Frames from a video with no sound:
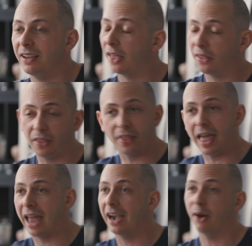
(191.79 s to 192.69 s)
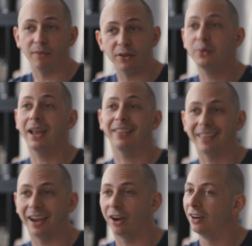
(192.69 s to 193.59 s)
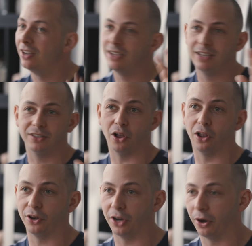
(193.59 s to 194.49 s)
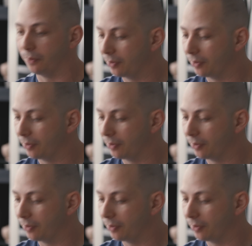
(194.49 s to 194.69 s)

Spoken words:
Other than that, however you get there, it's all on you.